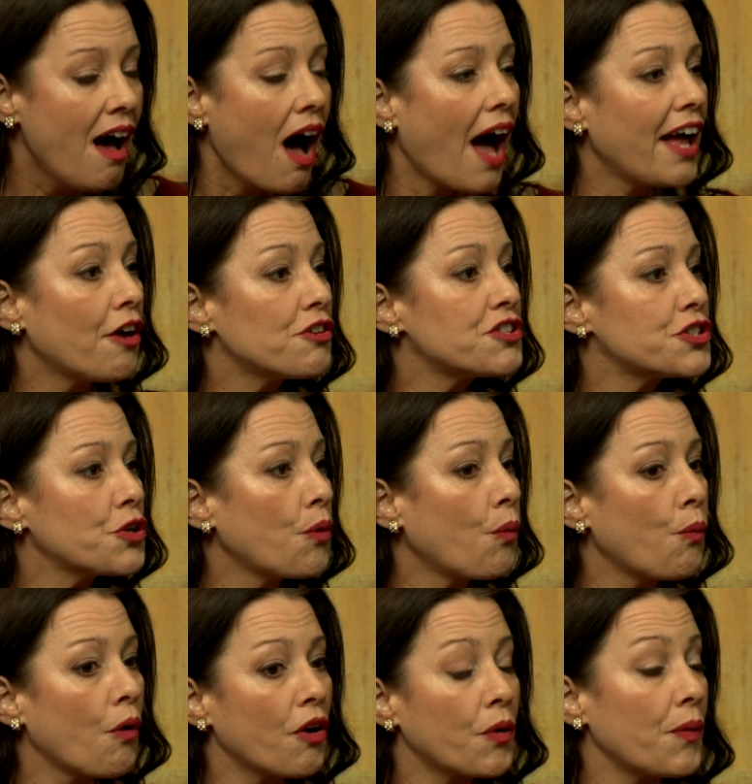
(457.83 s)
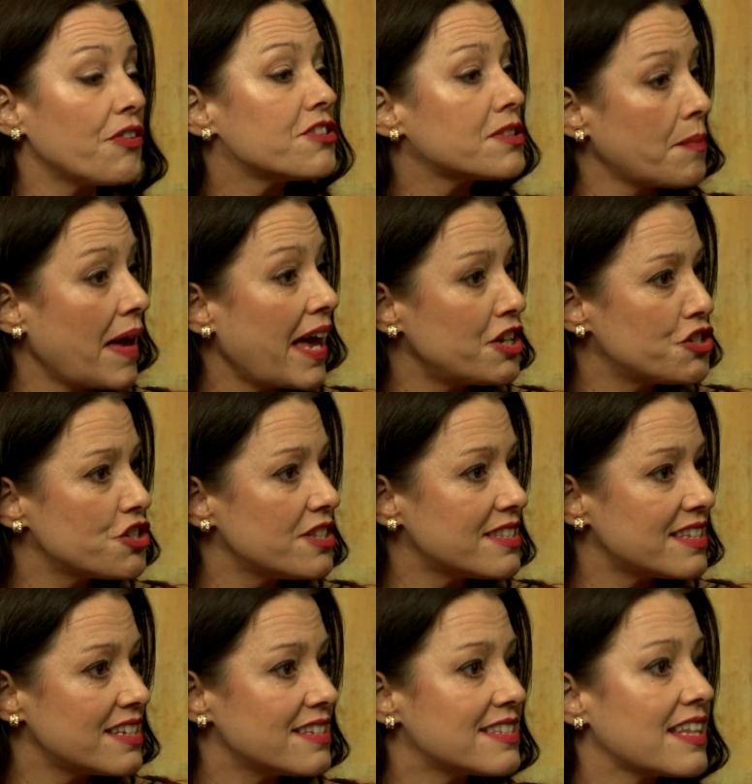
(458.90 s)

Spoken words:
I also work with some agencies